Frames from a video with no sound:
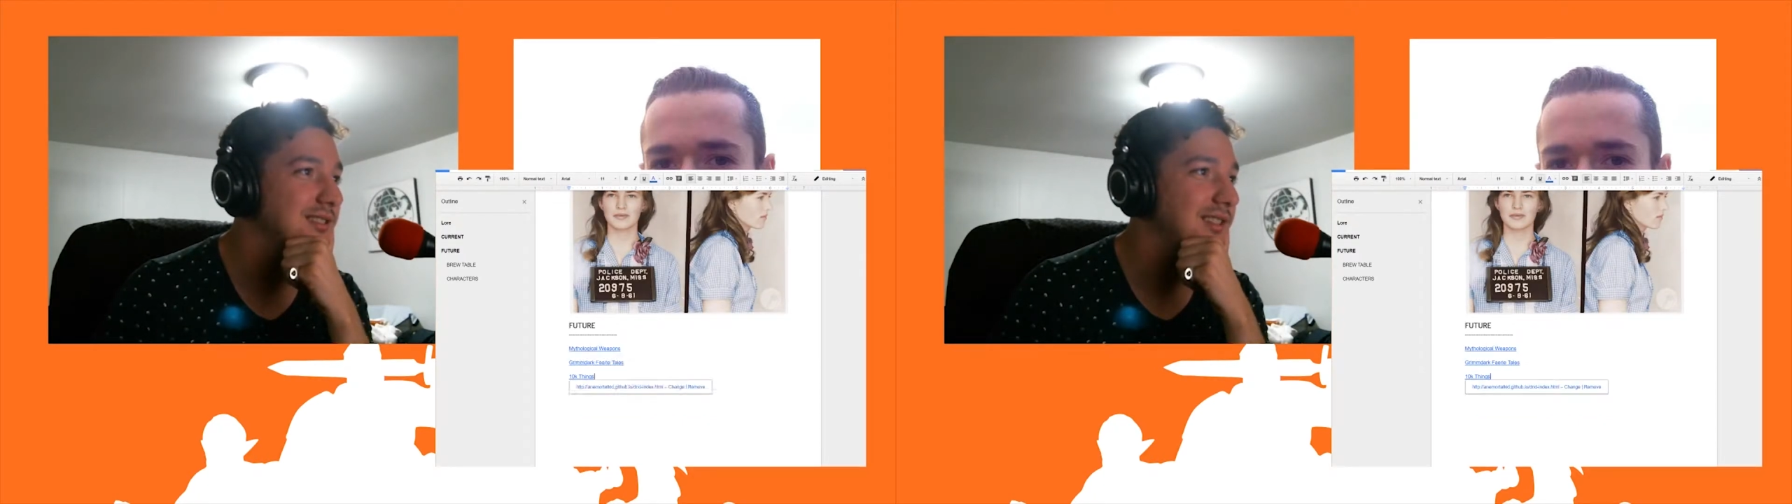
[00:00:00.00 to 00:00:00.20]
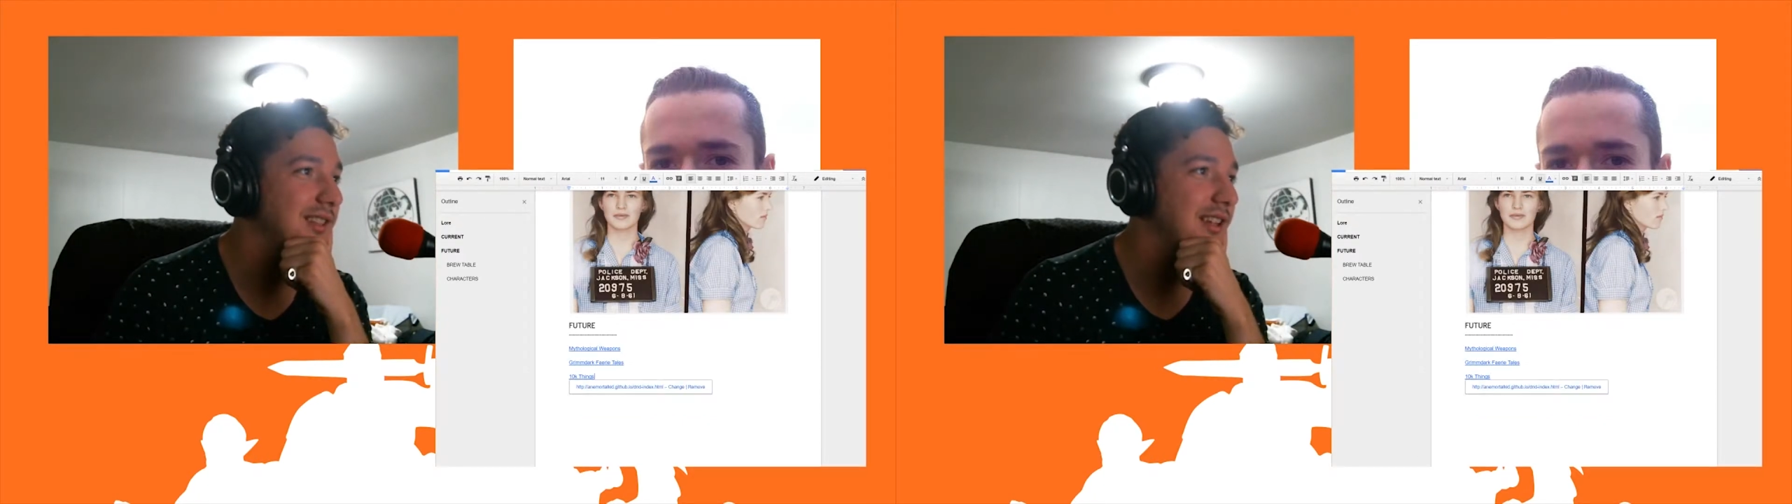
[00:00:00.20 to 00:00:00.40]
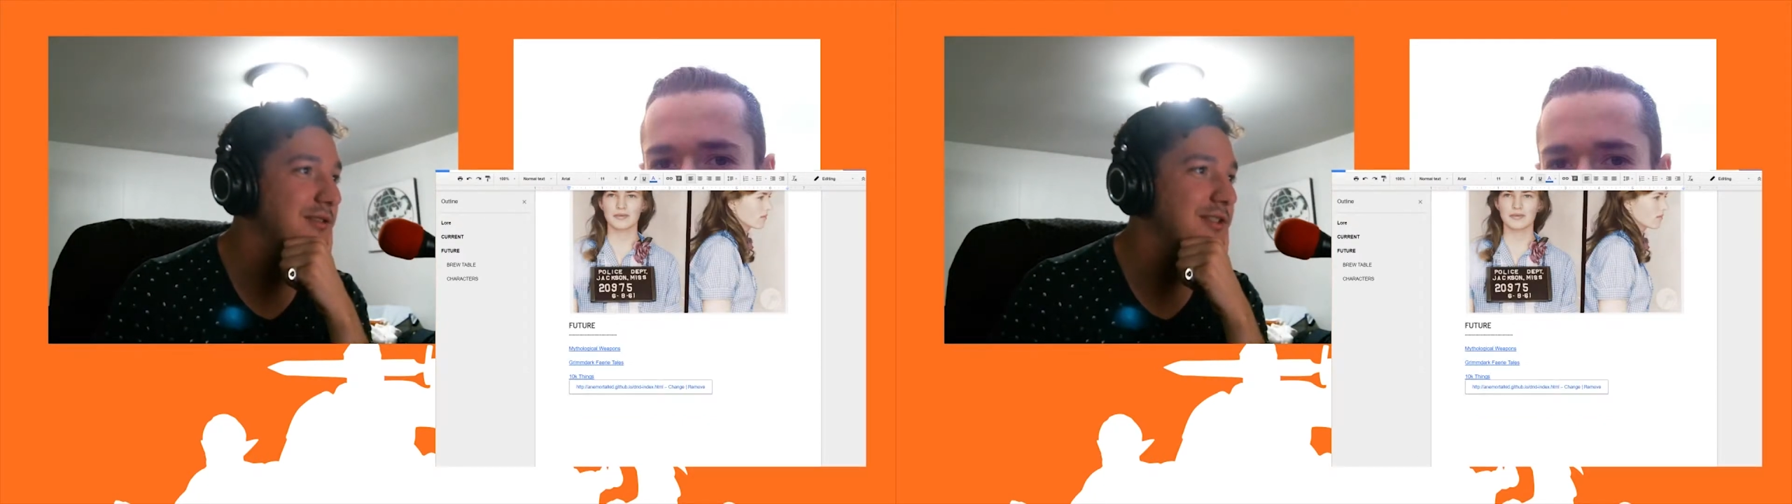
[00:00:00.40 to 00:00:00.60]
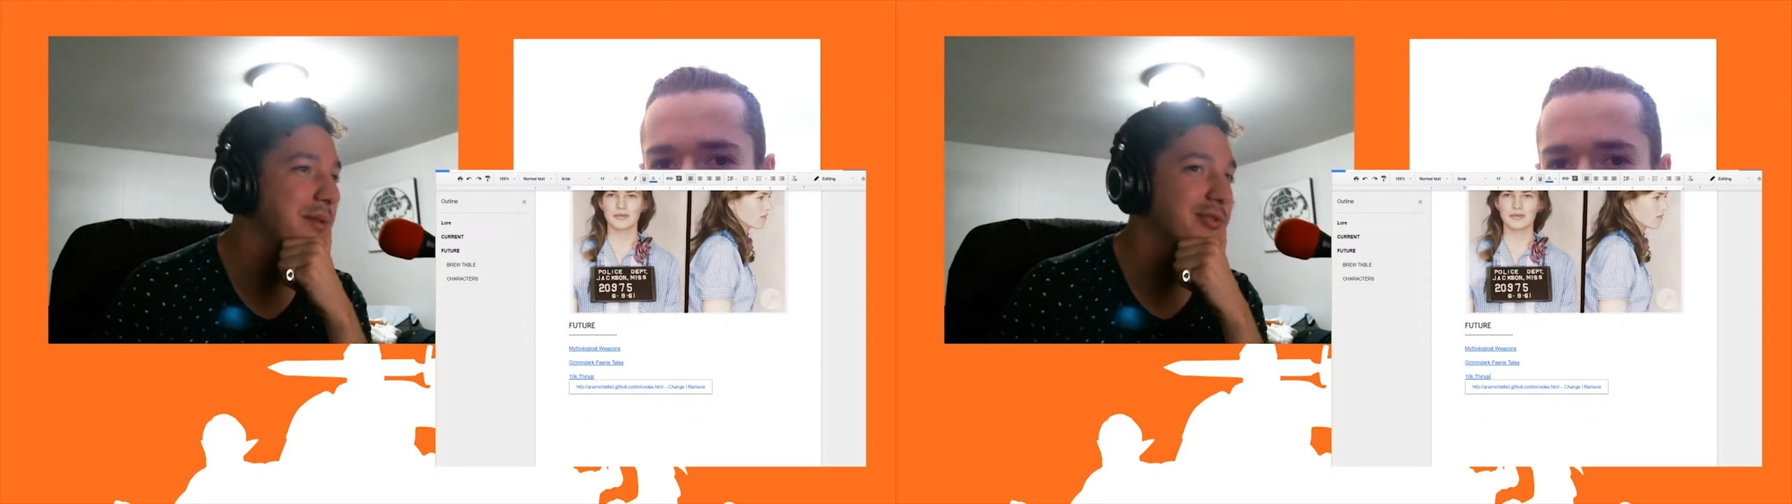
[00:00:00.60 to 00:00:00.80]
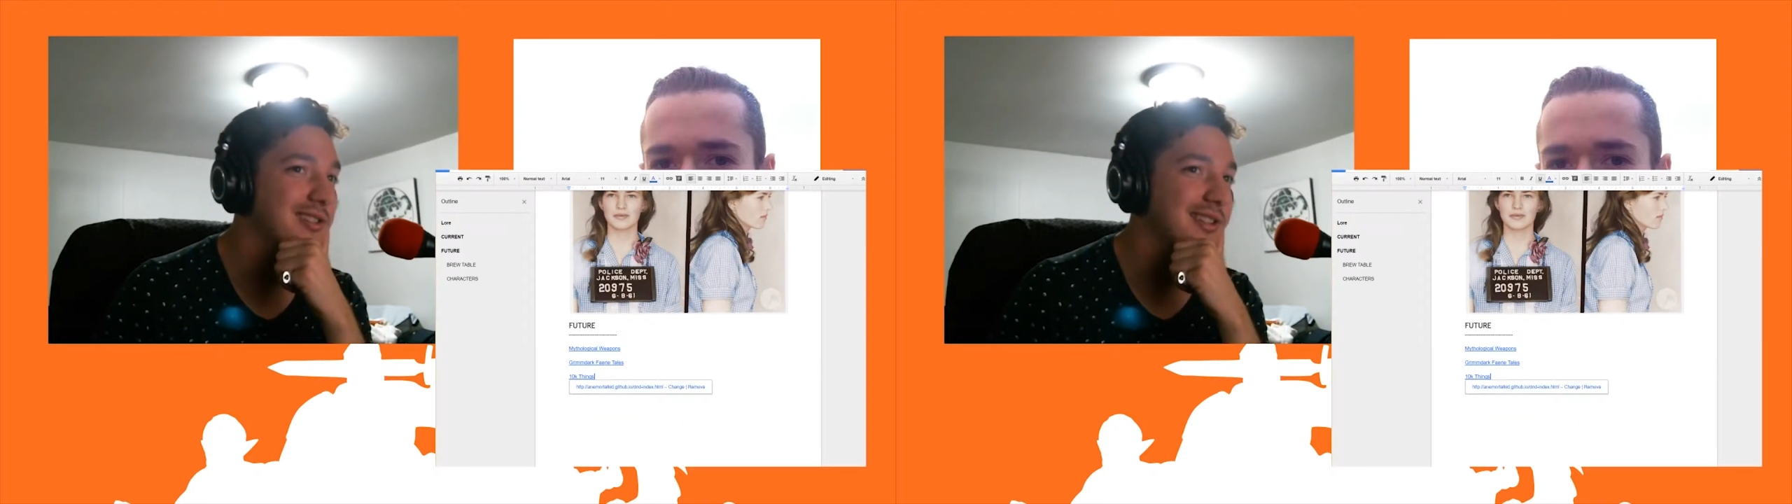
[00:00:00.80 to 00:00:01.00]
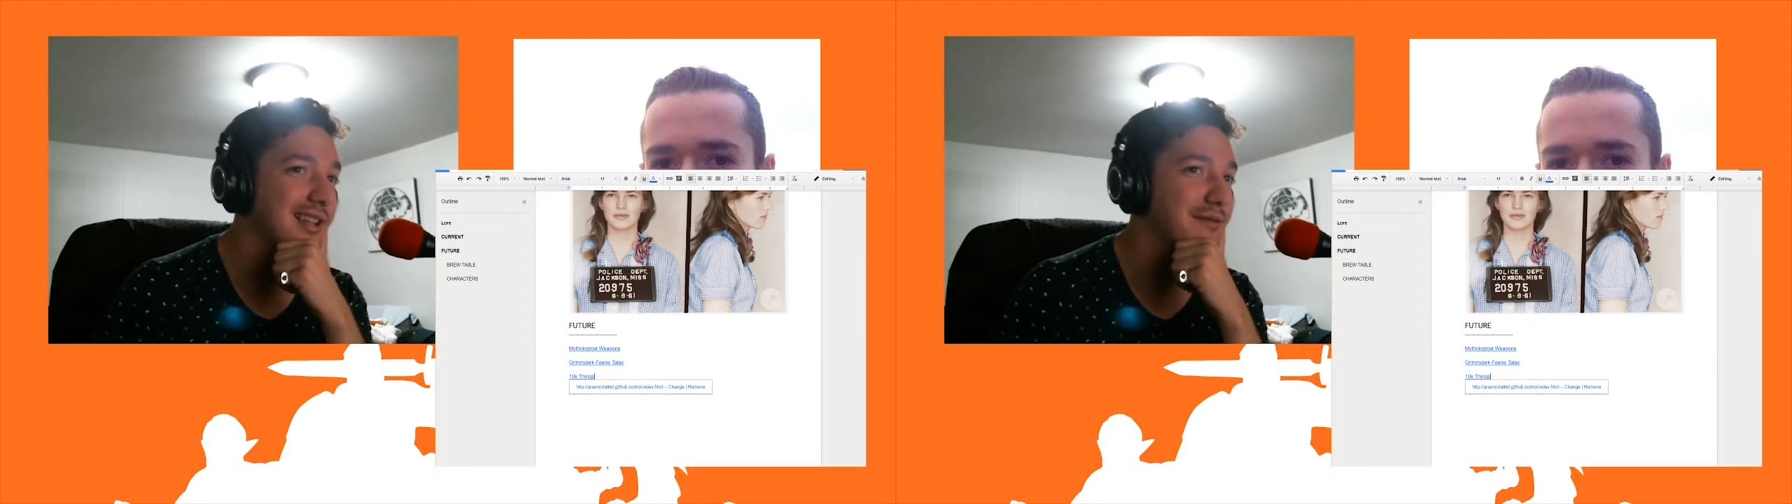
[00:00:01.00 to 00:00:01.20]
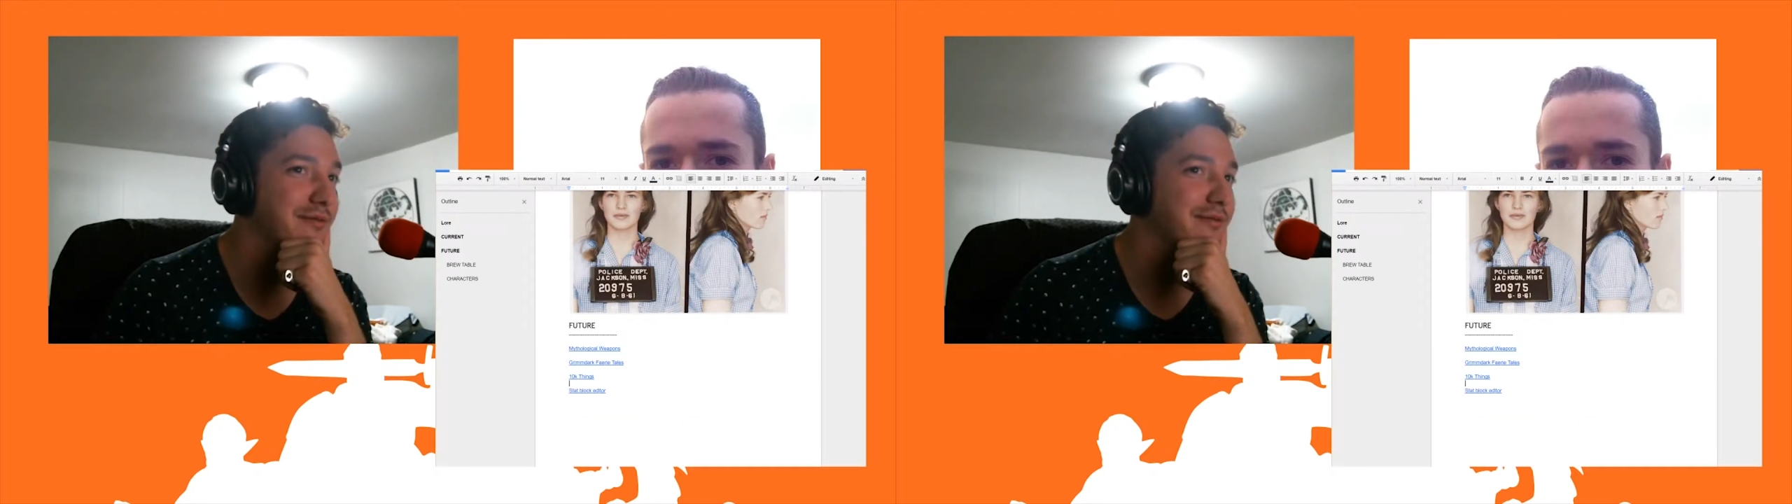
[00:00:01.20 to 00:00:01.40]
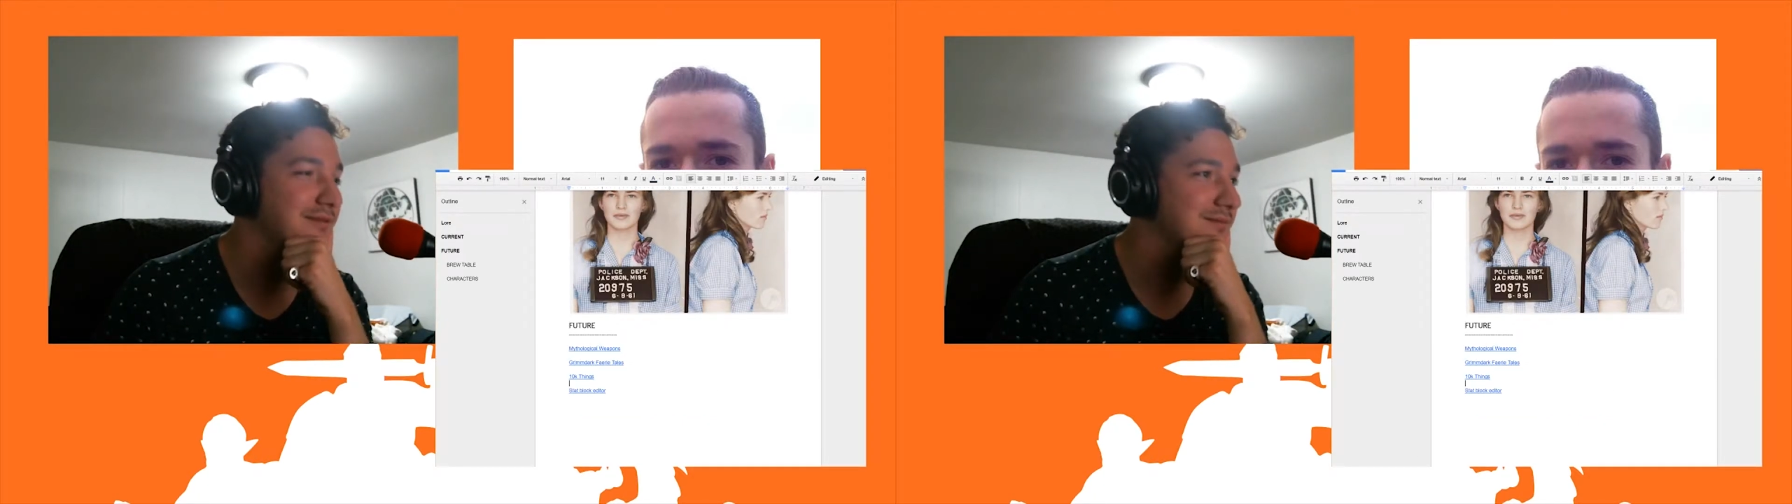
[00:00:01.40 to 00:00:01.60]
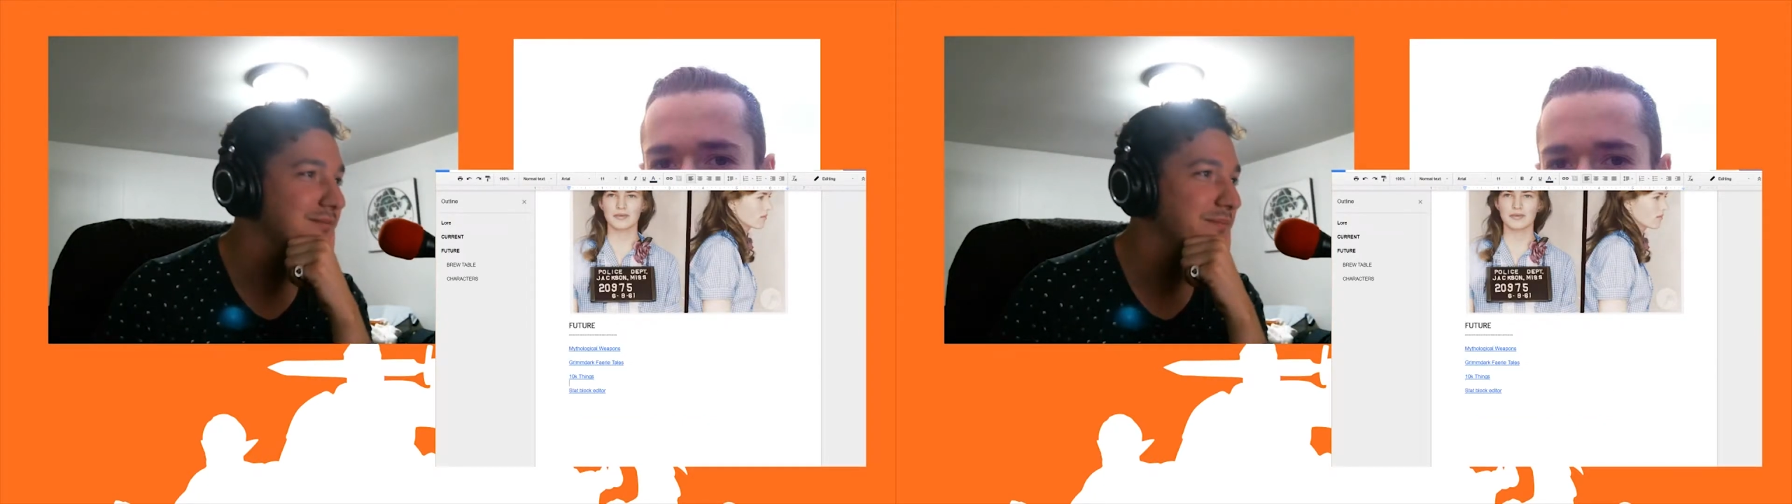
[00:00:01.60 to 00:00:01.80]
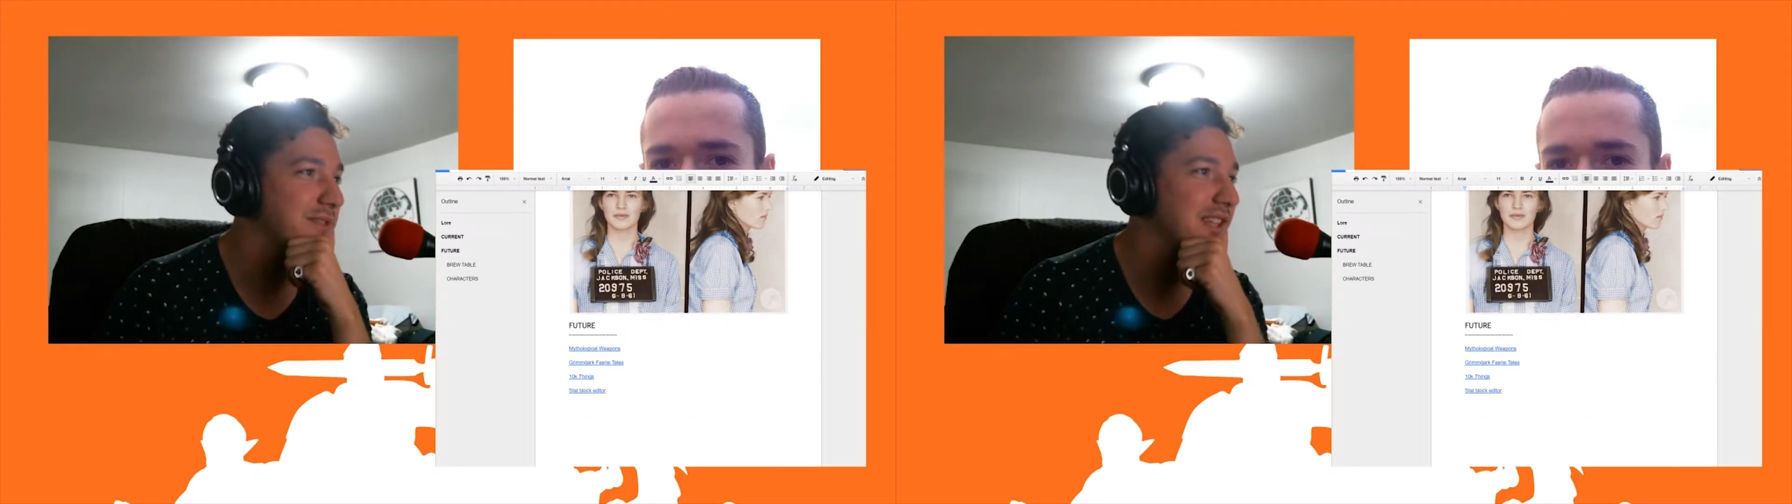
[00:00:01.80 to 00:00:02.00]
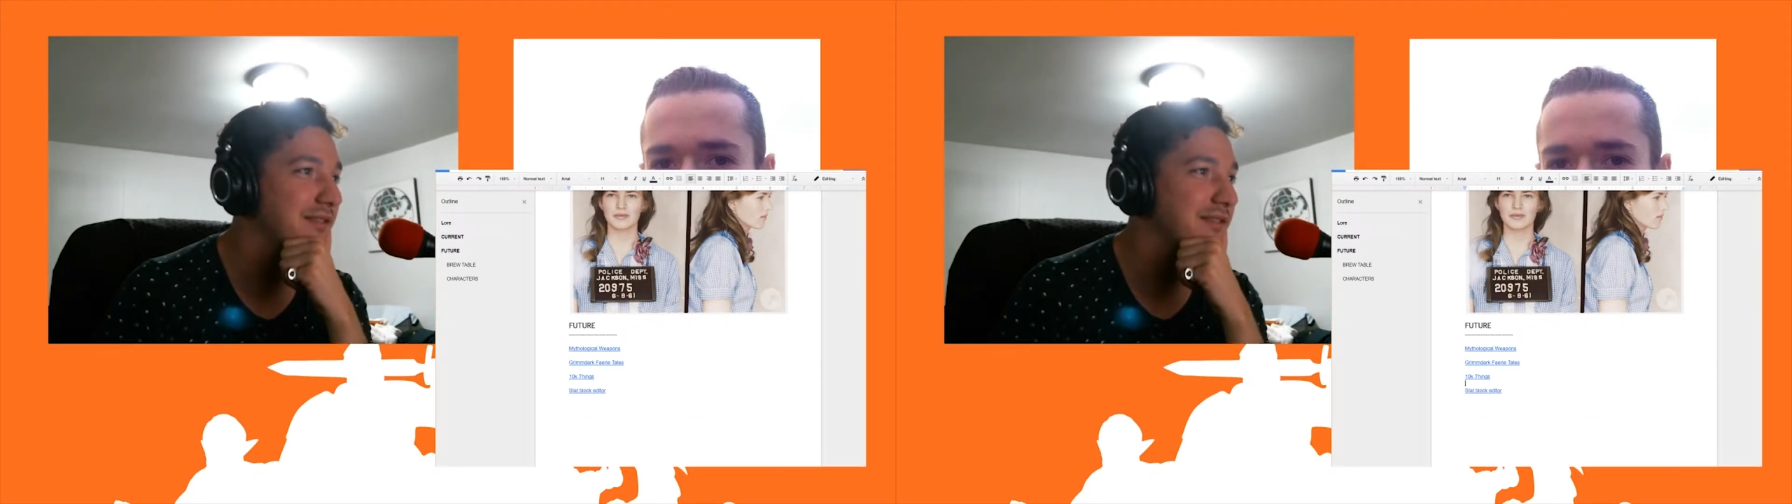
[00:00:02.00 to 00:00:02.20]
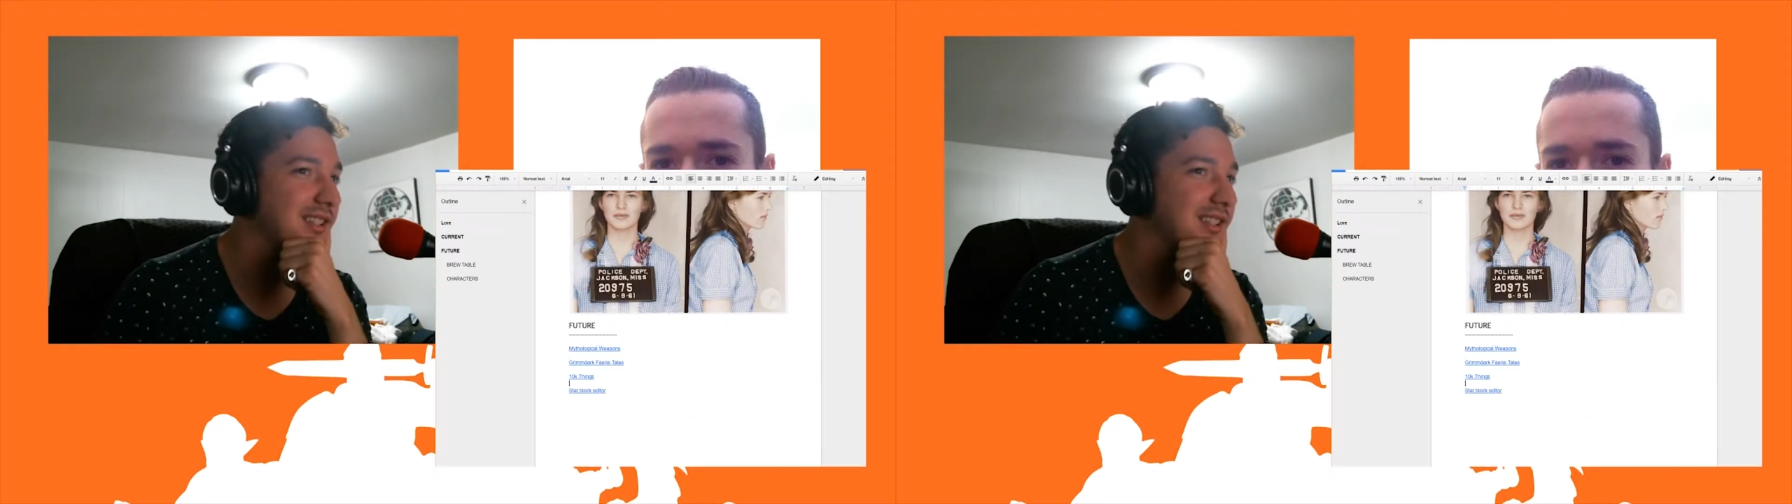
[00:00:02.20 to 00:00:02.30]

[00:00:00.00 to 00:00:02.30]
other tables I've saved.